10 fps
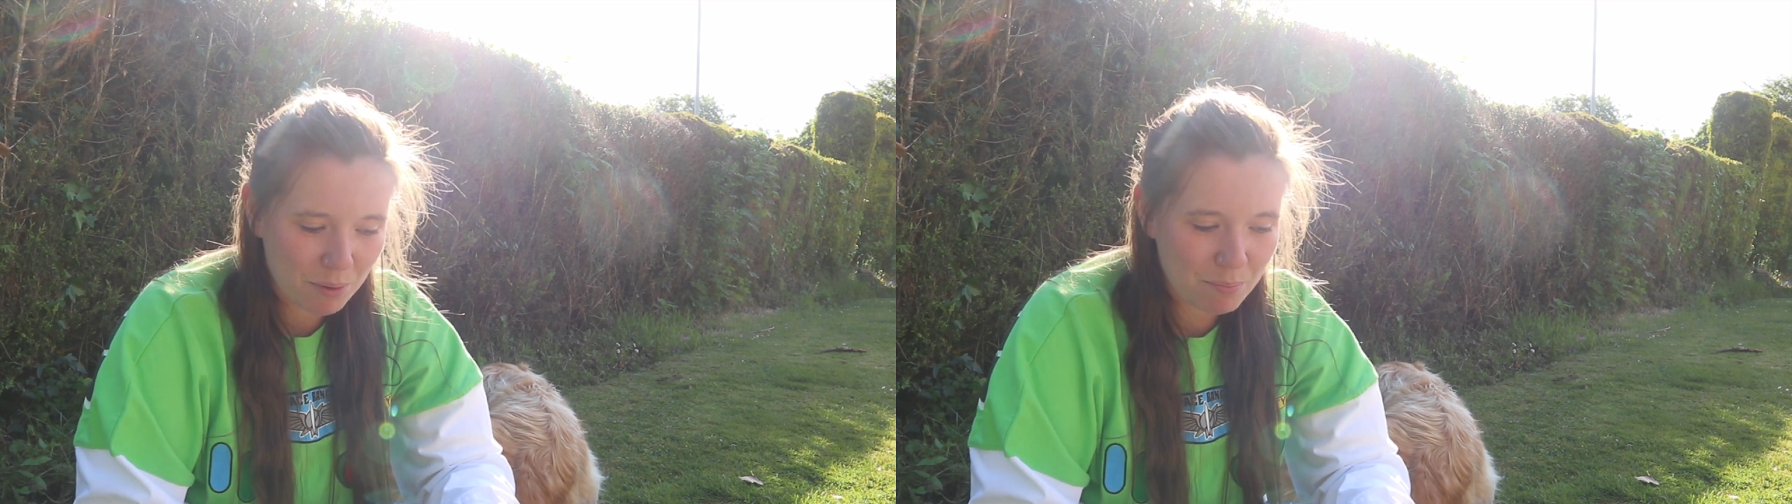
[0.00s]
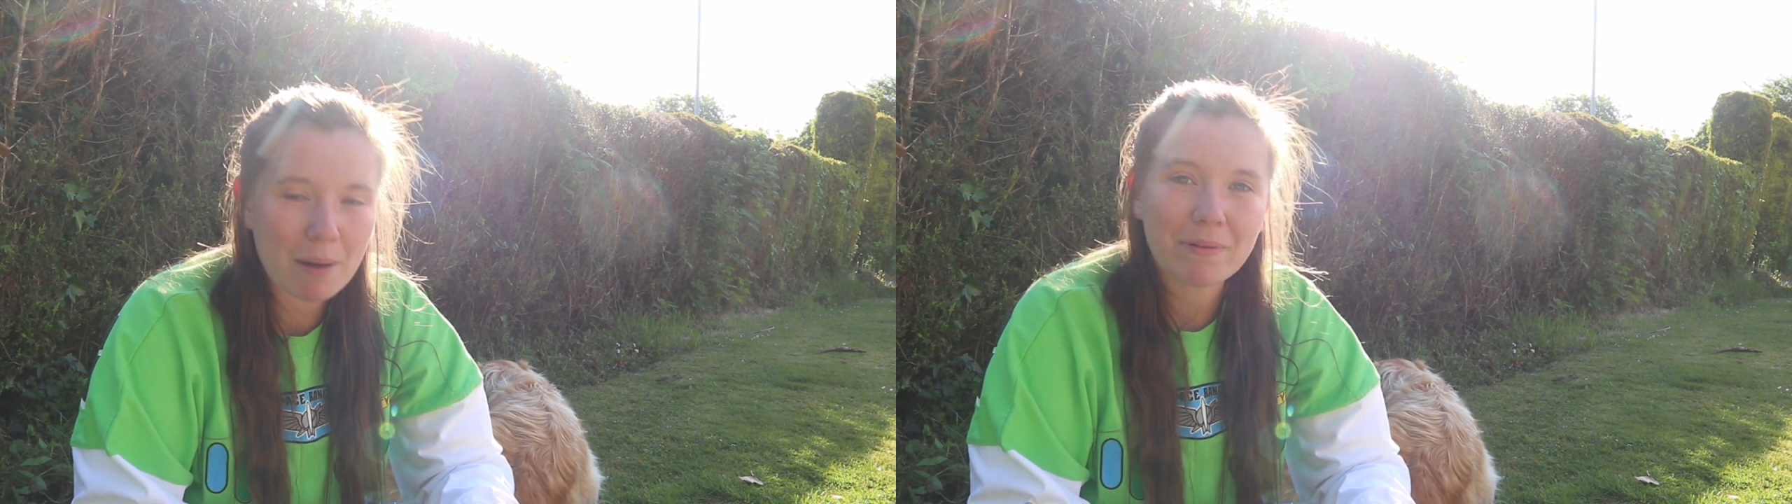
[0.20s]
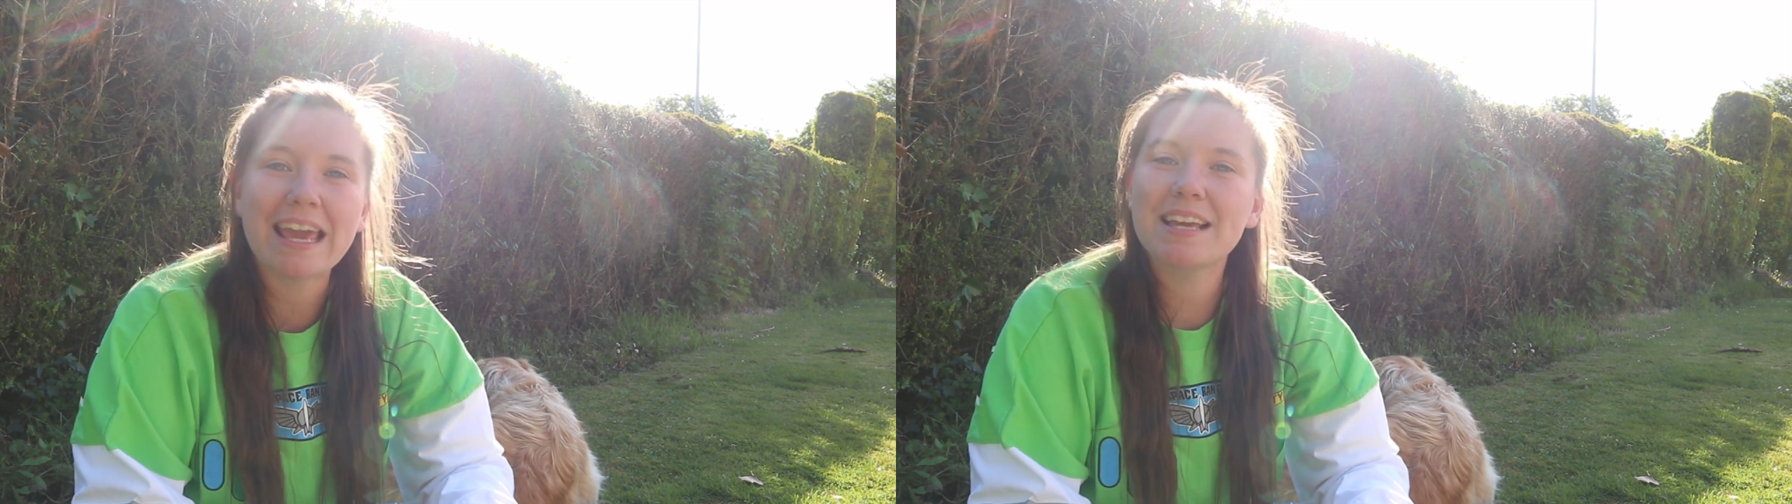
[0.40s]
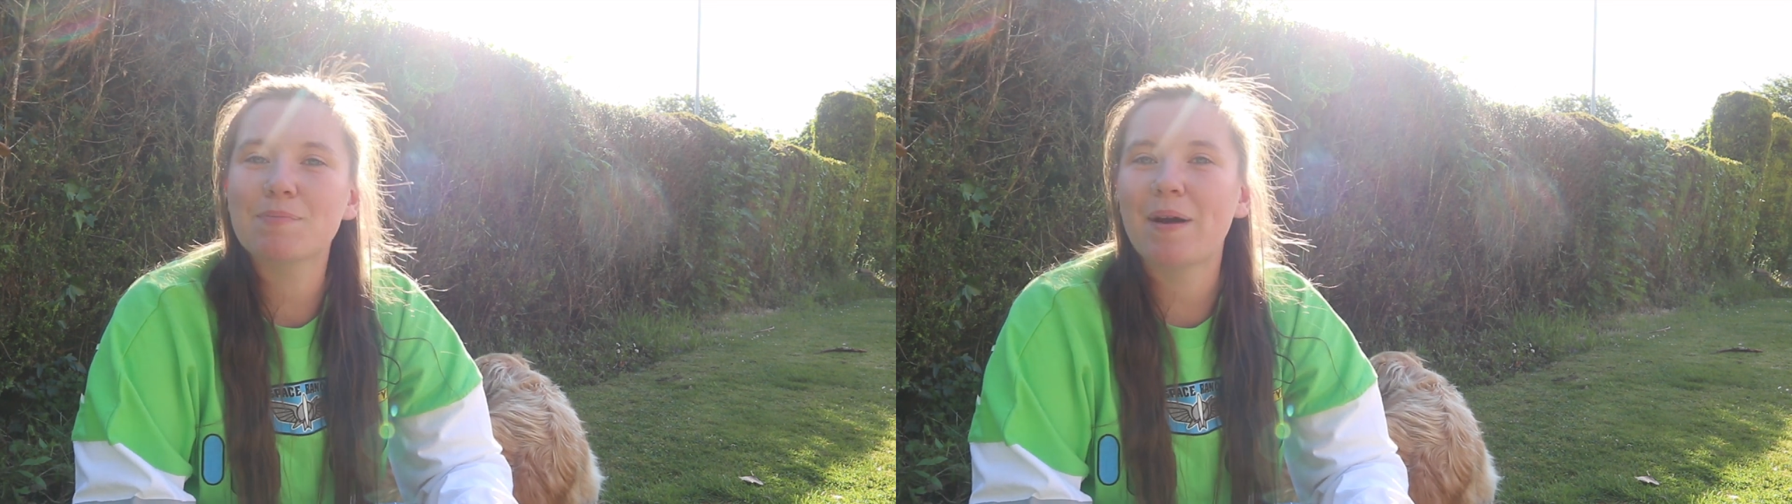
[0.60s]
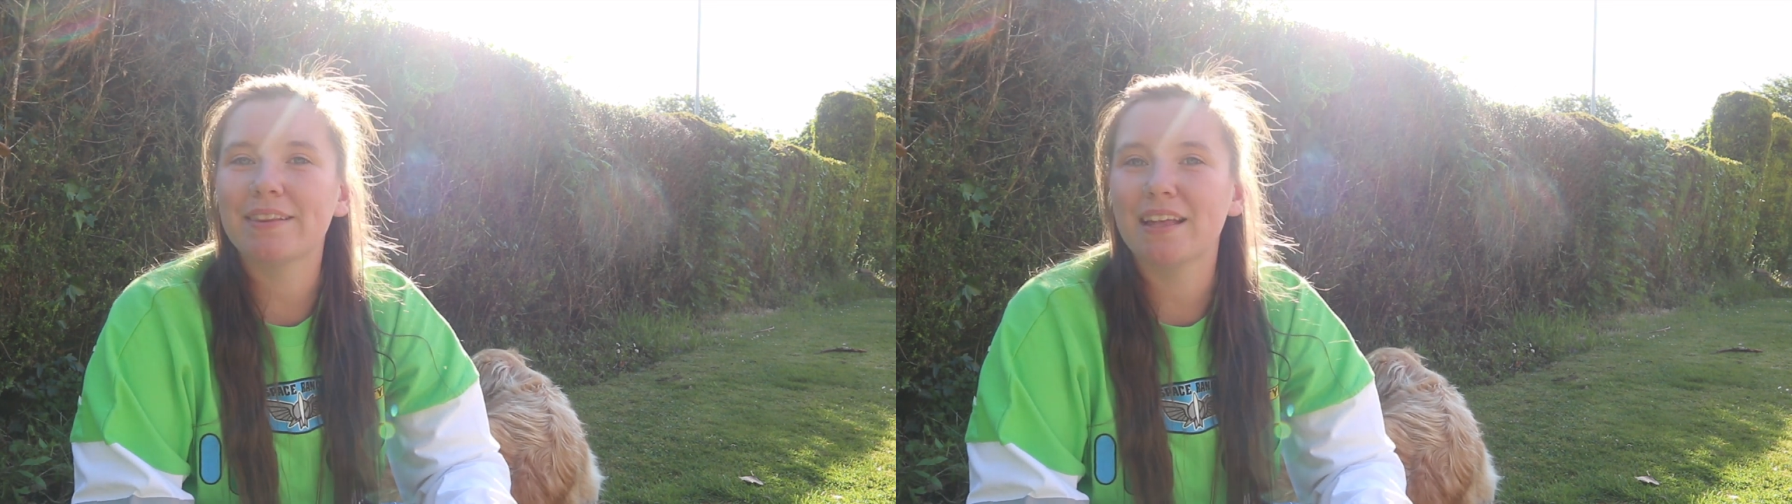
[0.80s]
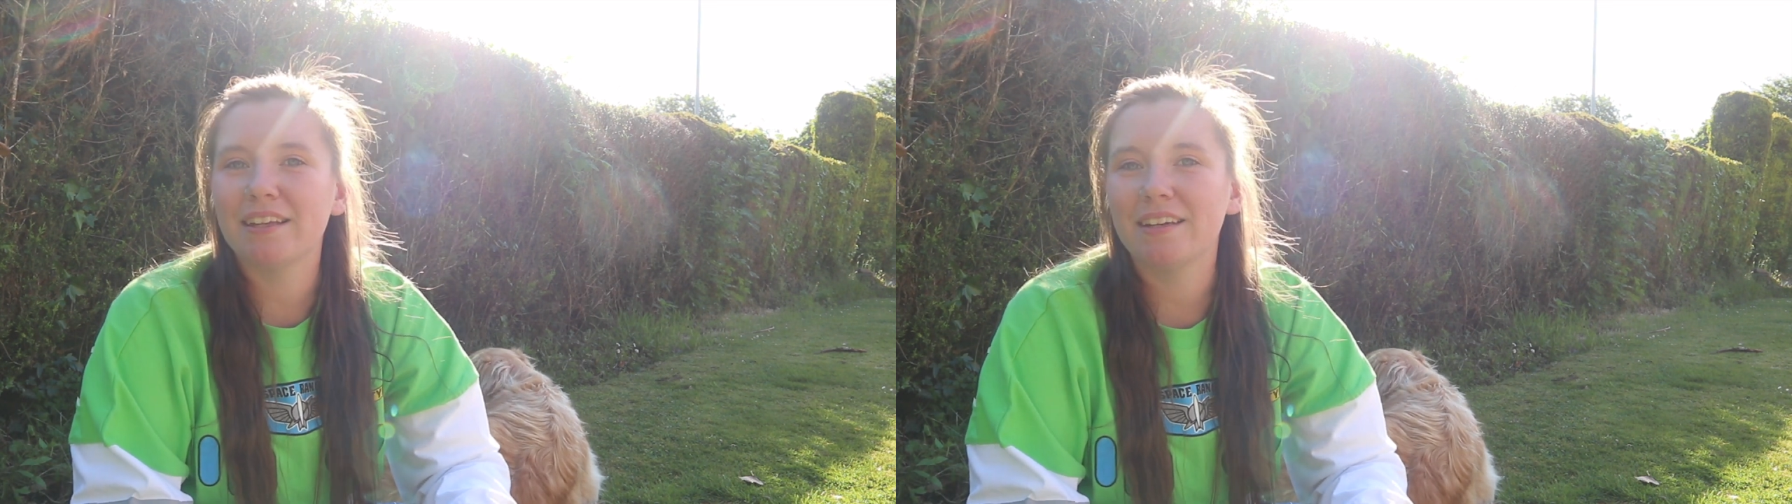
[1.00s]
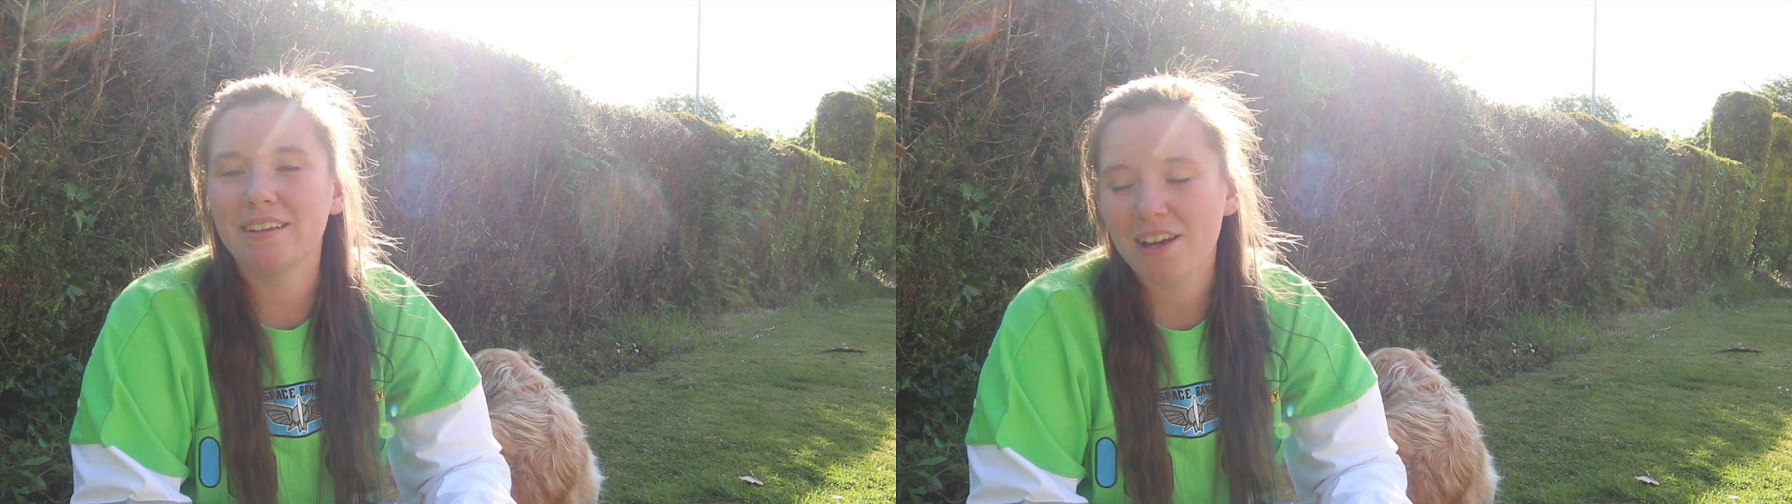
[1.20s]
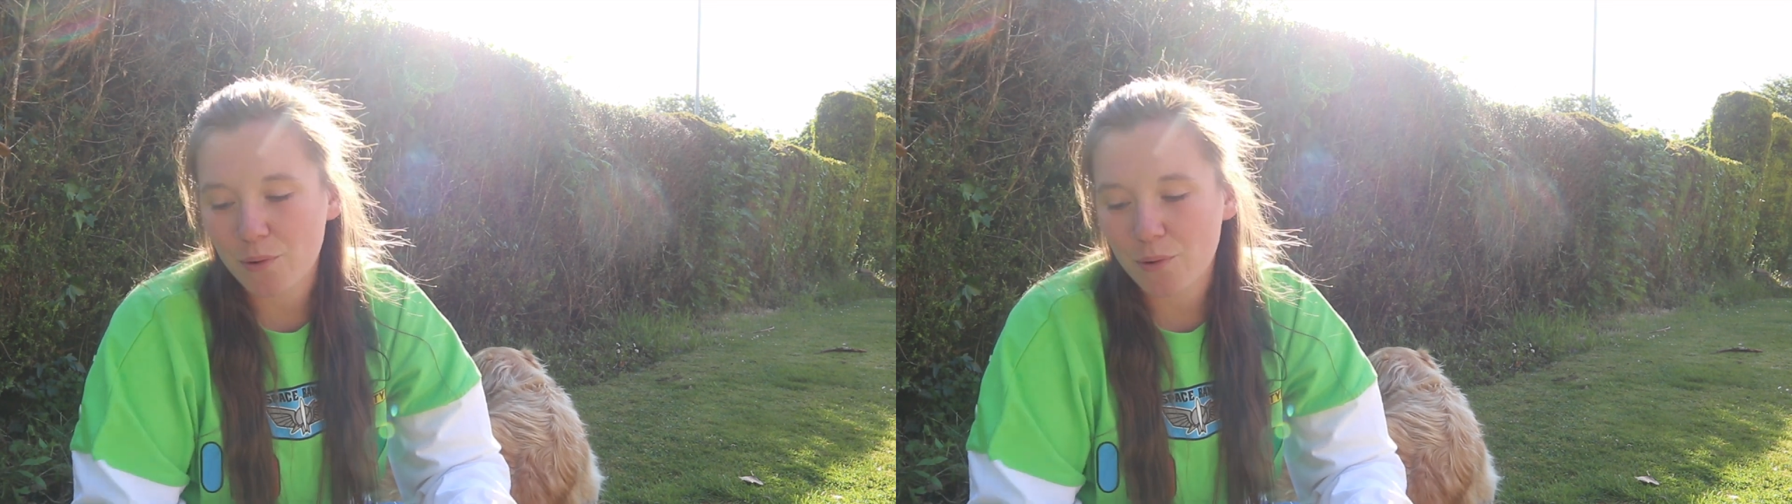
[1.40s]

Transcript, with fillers: Pupcakes by Lillian,